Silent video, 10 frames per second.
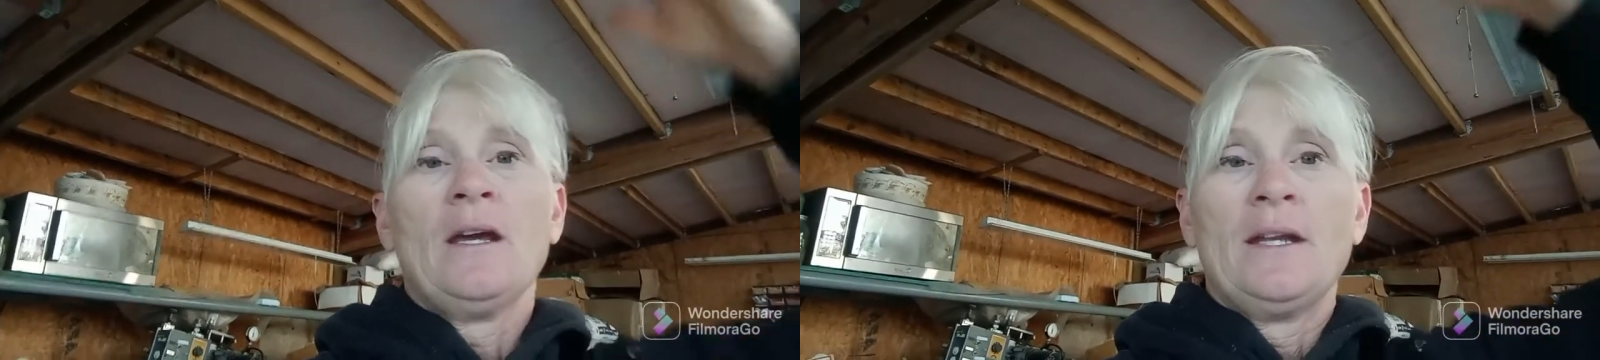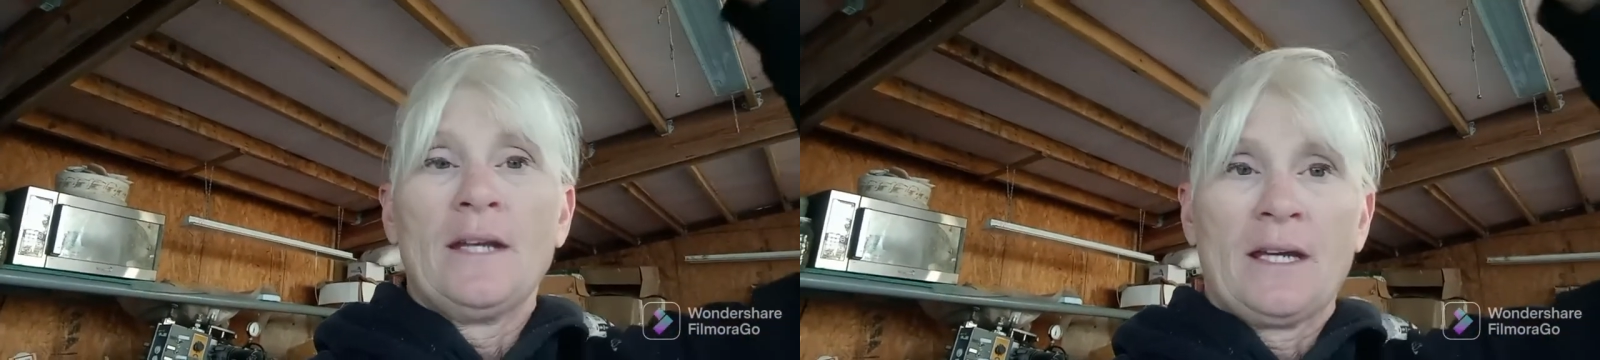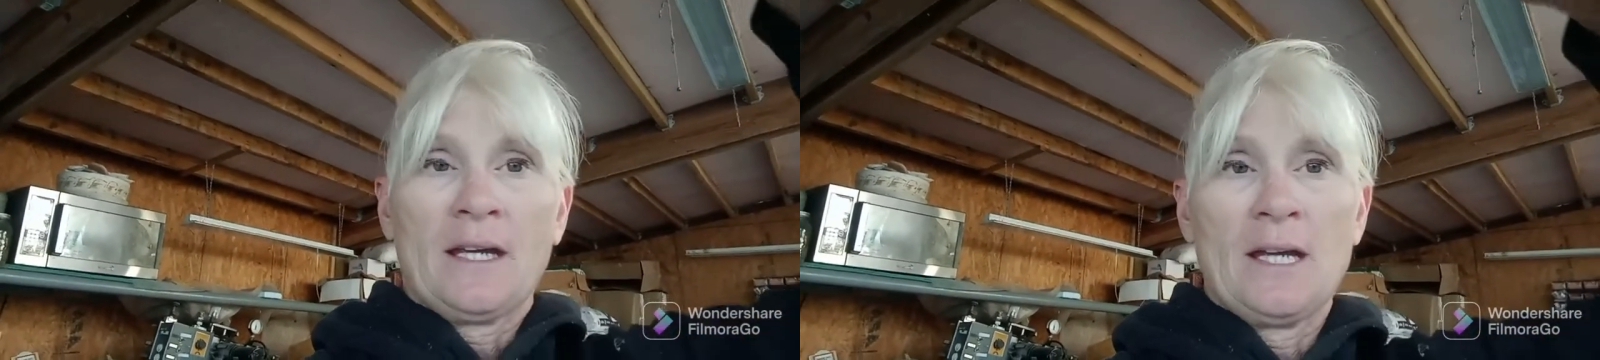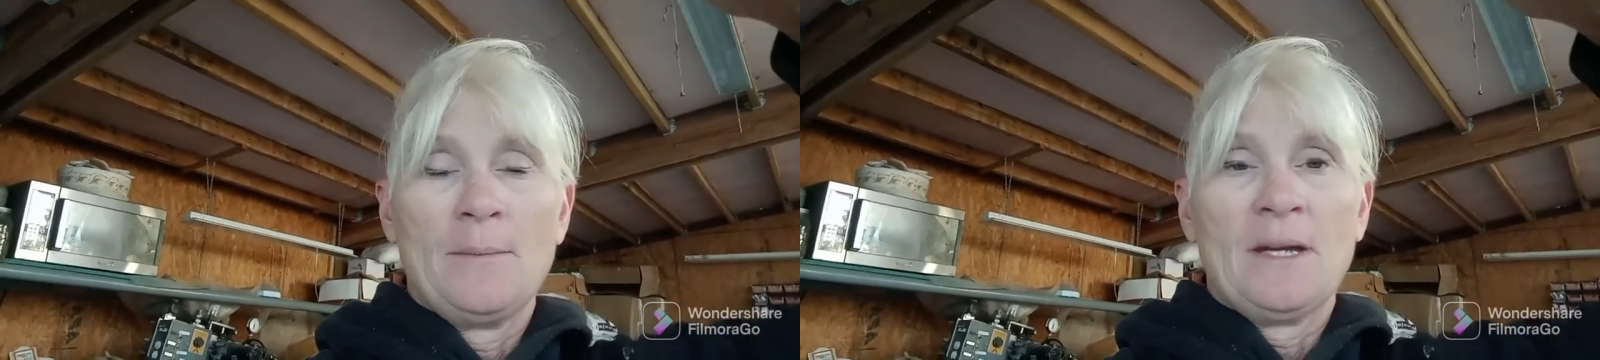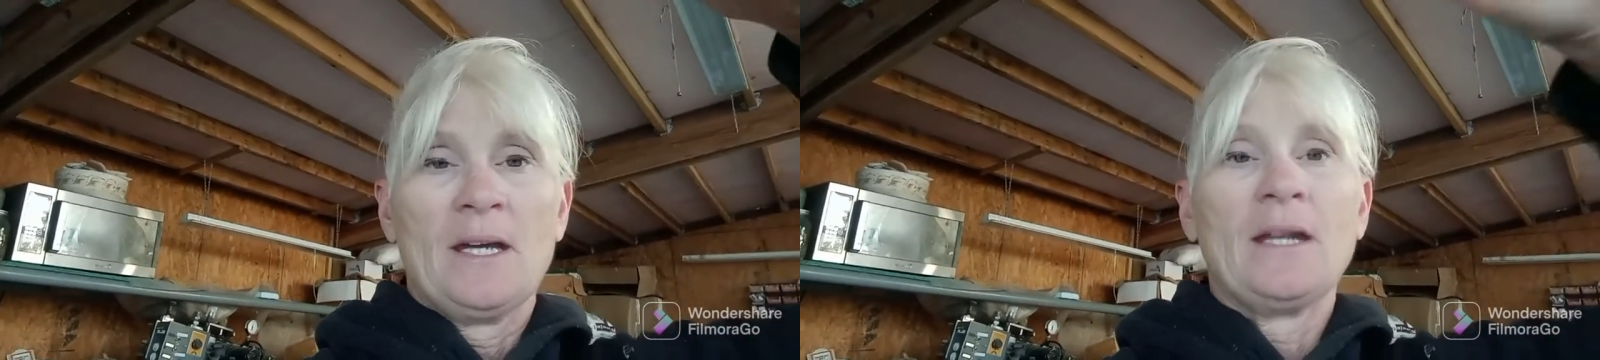and it can
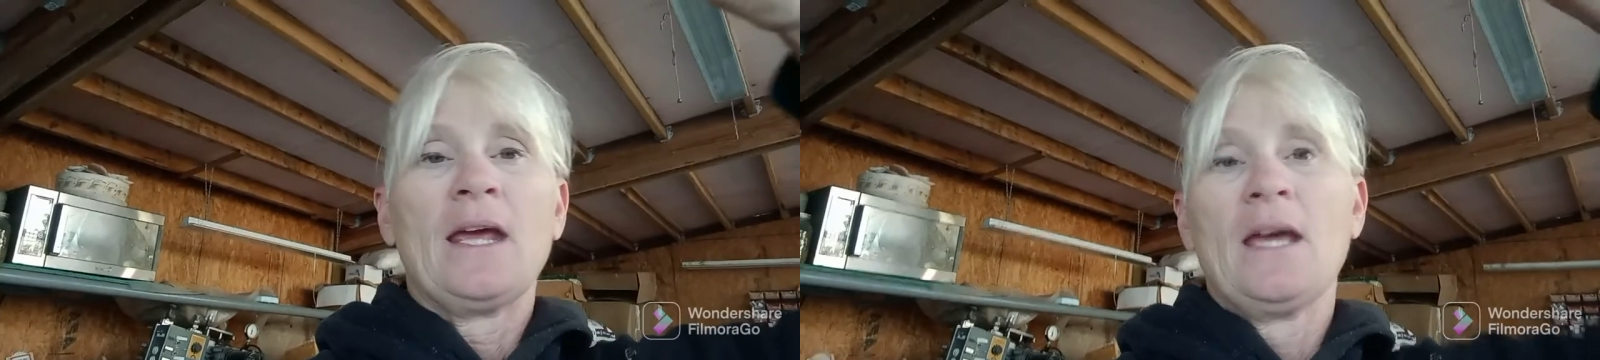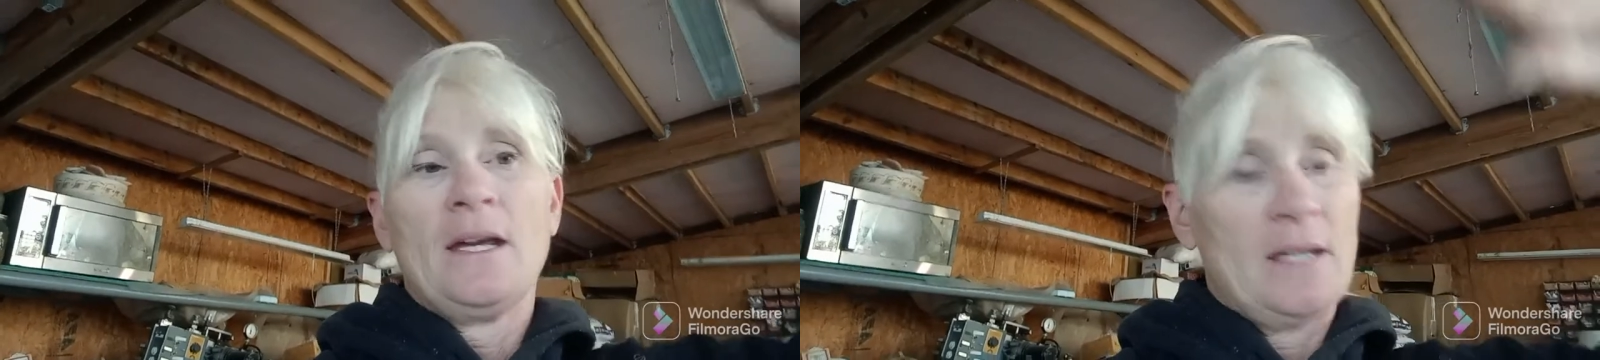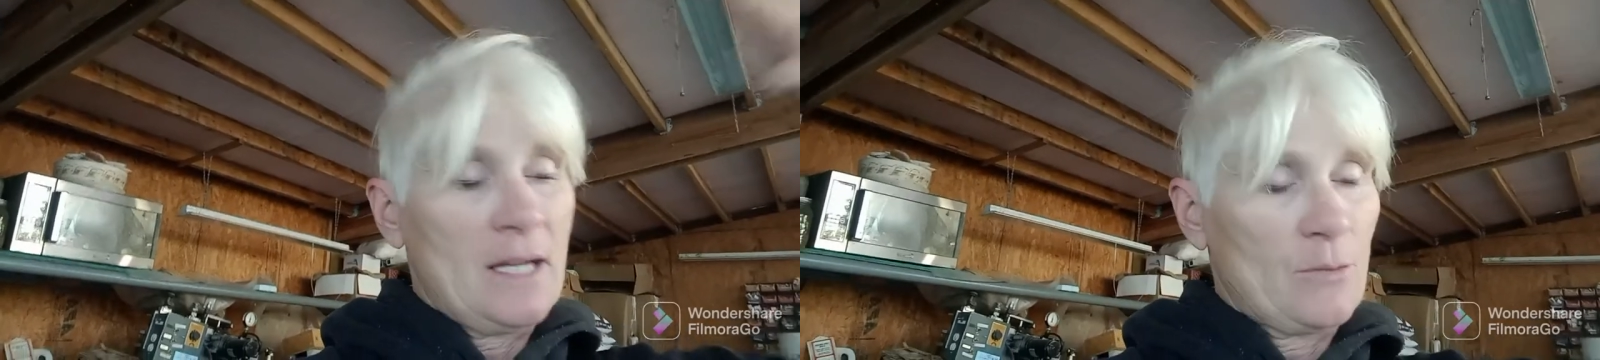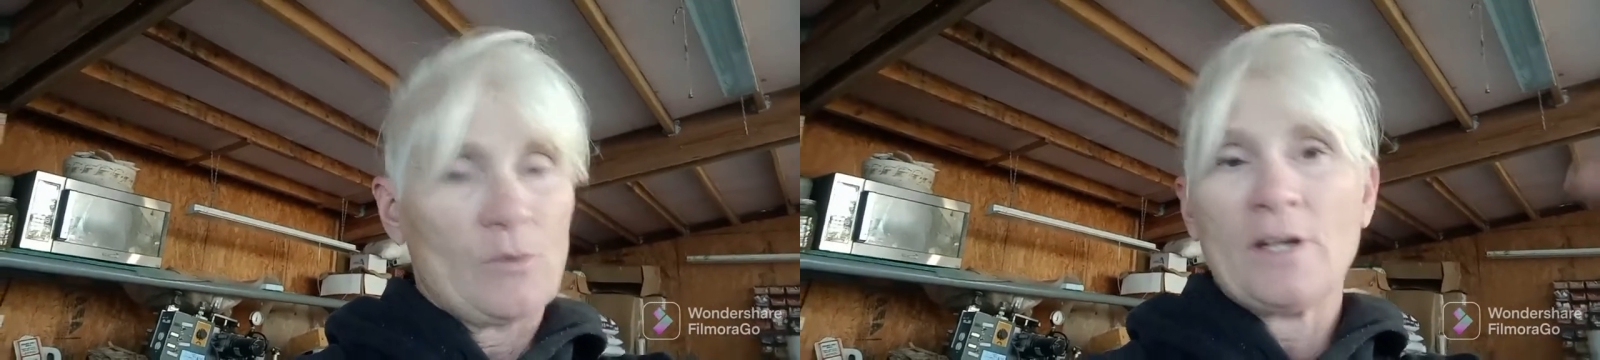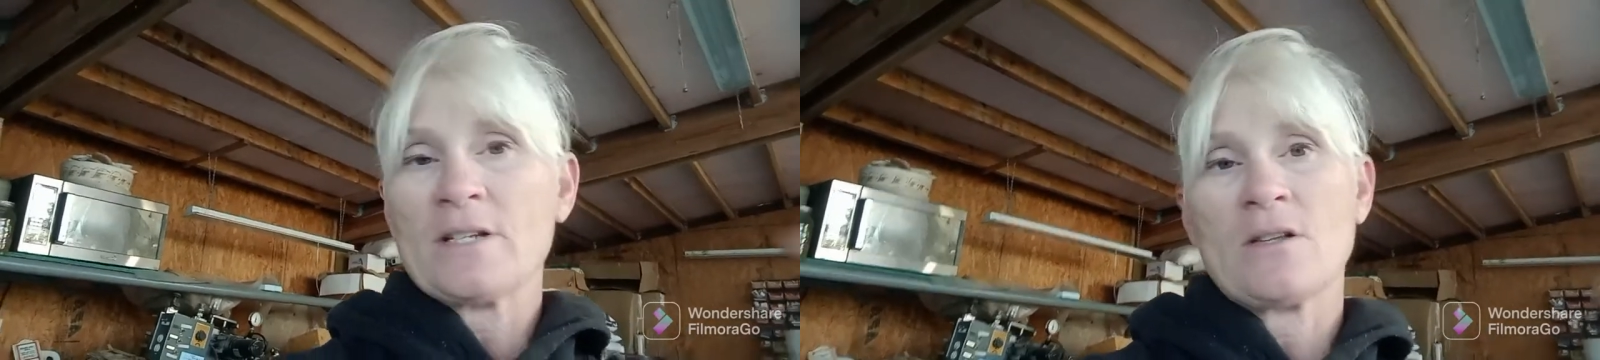come in and it can
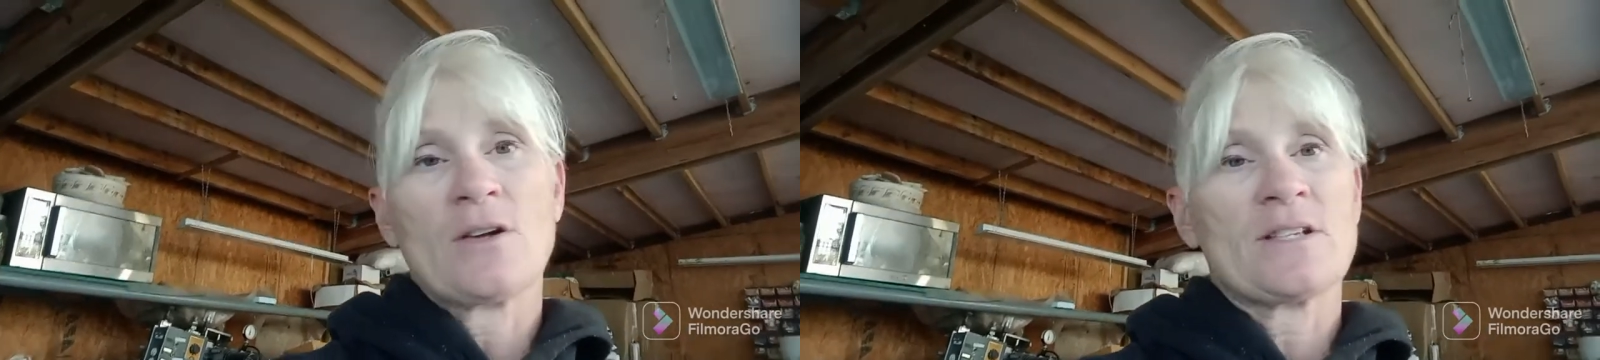run as long